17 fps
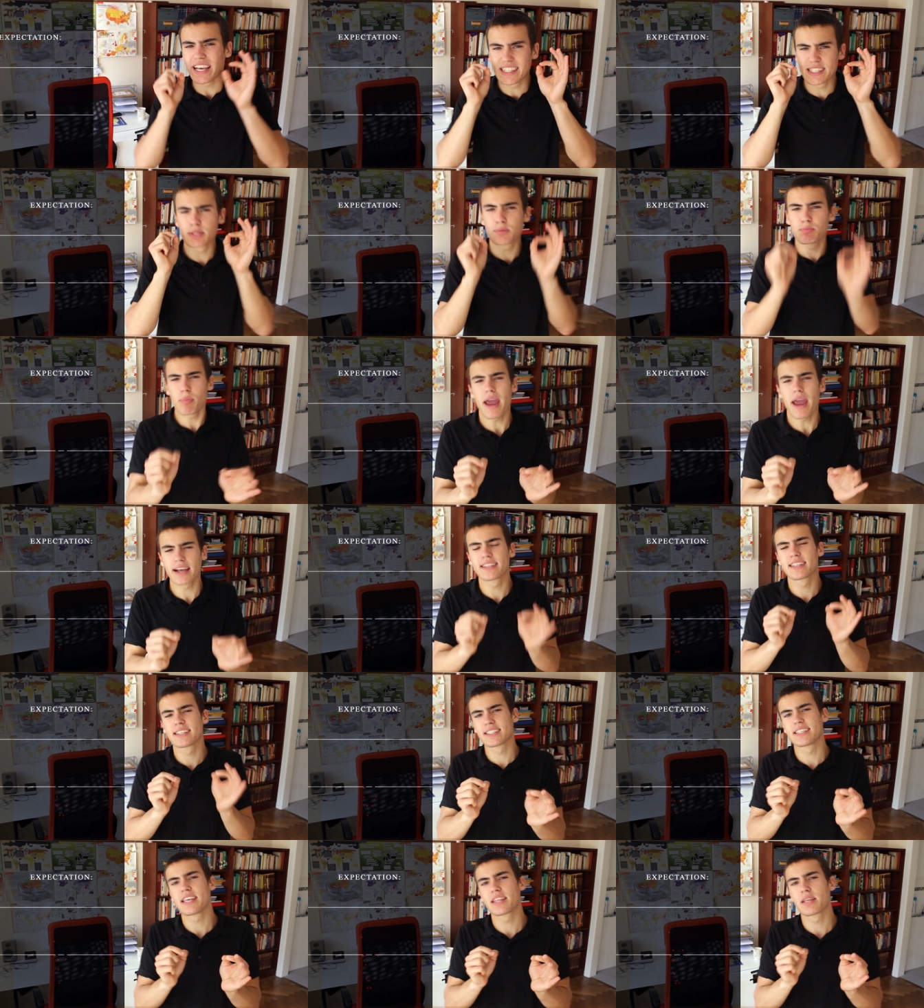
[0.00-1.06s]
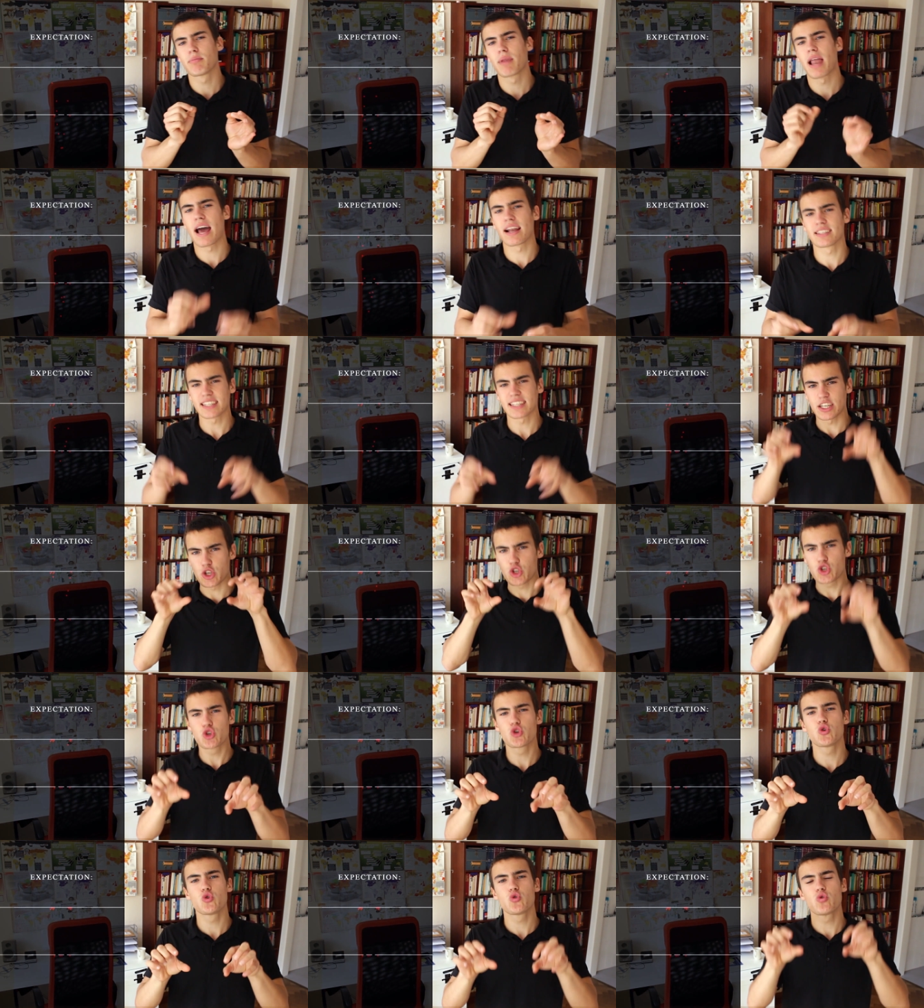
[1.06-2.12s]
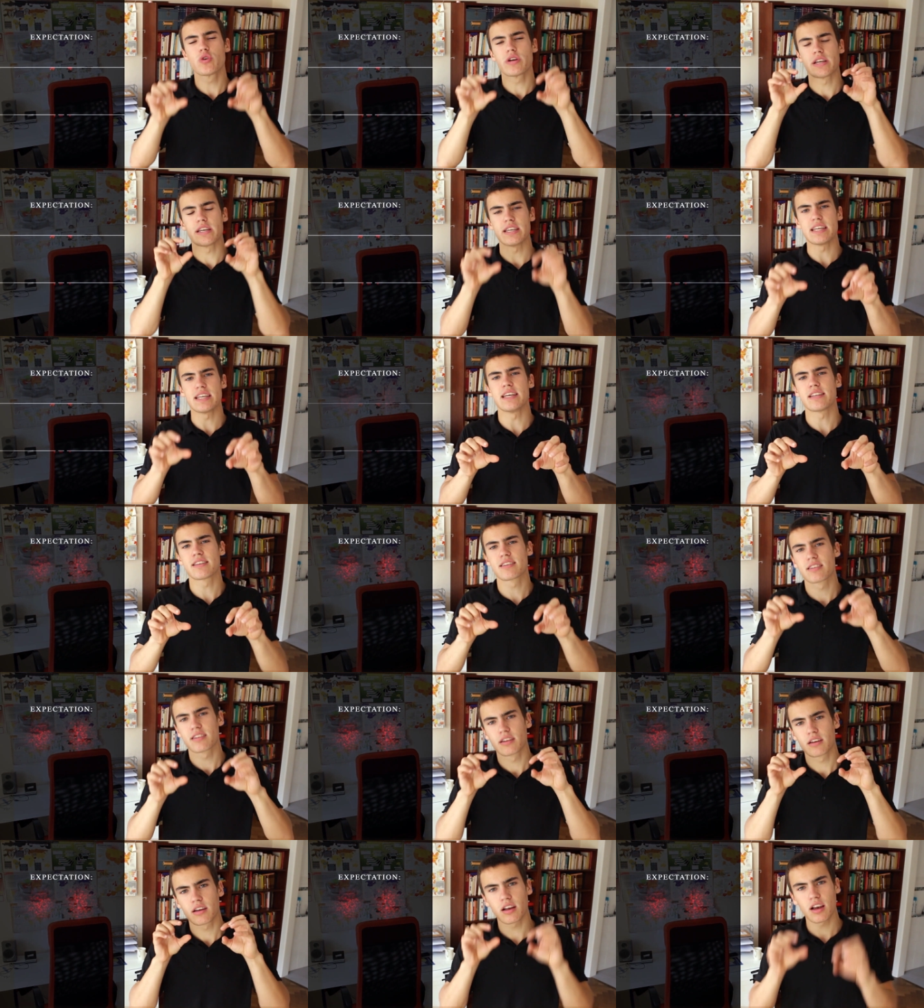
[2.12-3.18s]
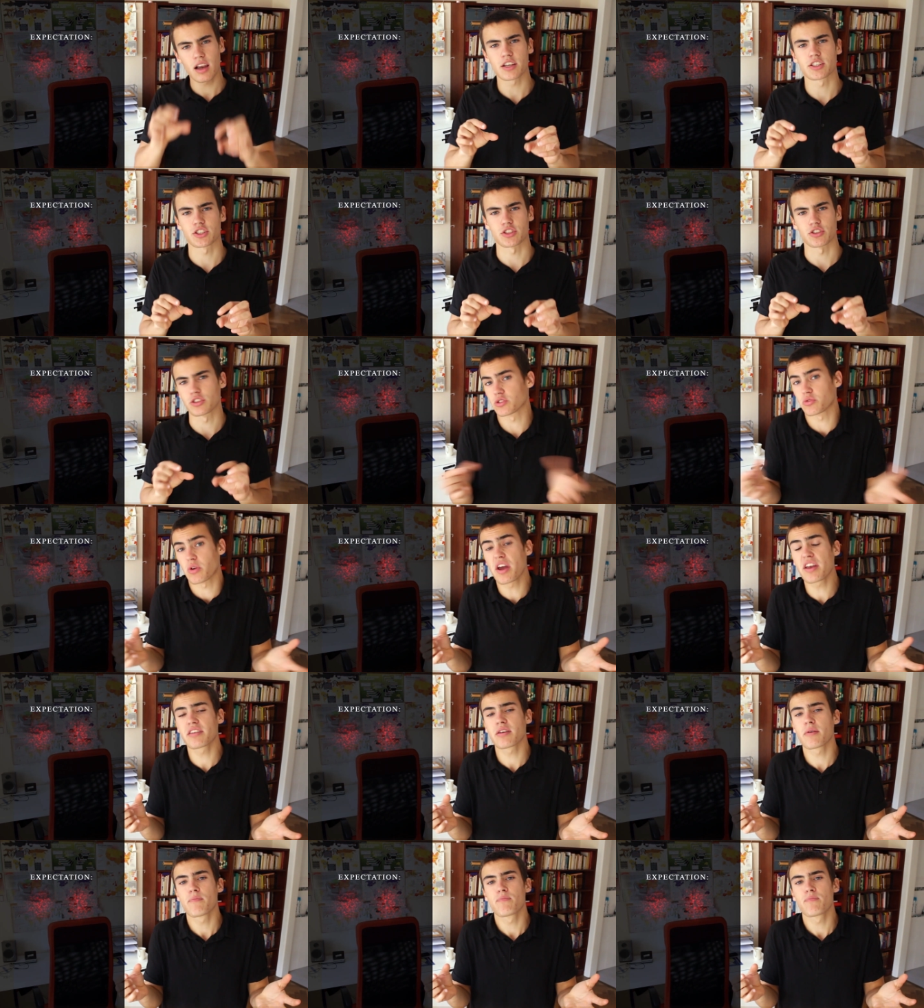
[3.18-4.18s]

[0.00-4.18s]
expect to see them land in two neat clusters, right?